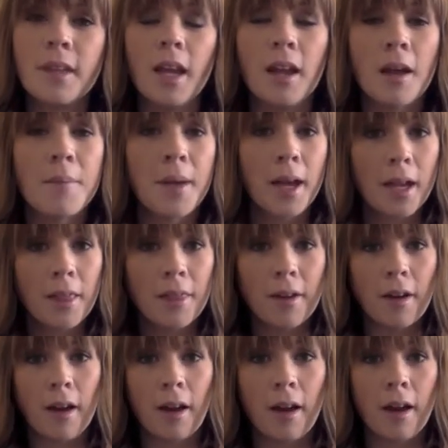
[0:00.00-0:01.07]
I got back in the
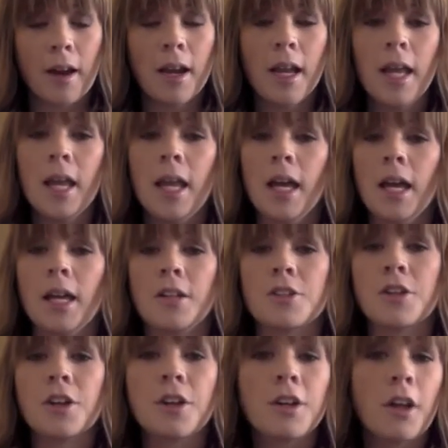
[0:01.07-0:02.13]
car. I
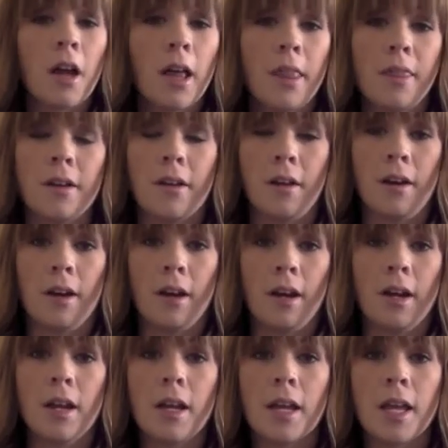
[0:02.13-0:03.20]
turned on the
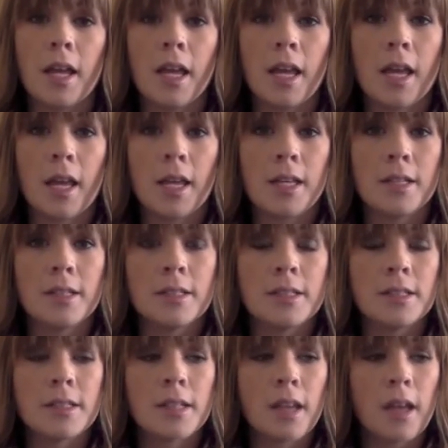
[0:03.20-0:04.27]
car, and